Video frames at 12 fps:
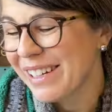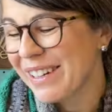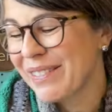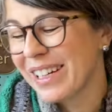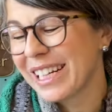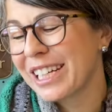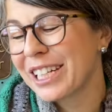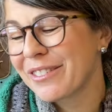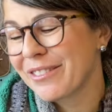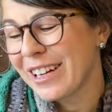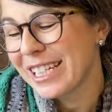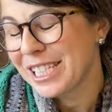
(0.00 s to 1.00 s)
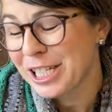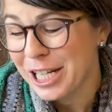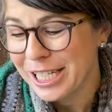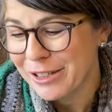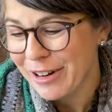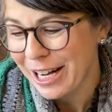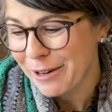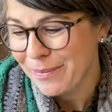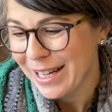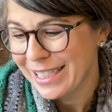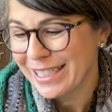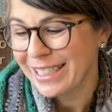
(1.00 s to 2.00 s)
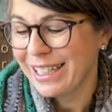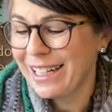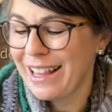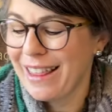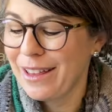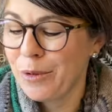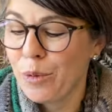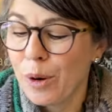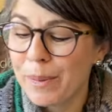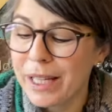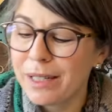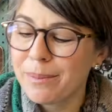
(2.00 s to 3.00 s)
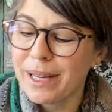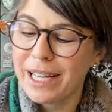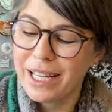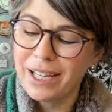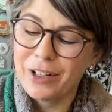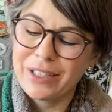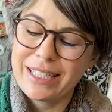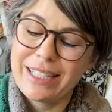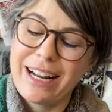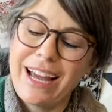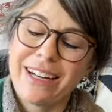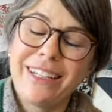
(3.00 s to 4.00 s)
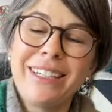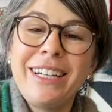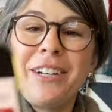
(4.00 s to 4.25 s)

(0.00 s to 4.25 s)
but a good friend just recommended The Woman by Kristin Hannah,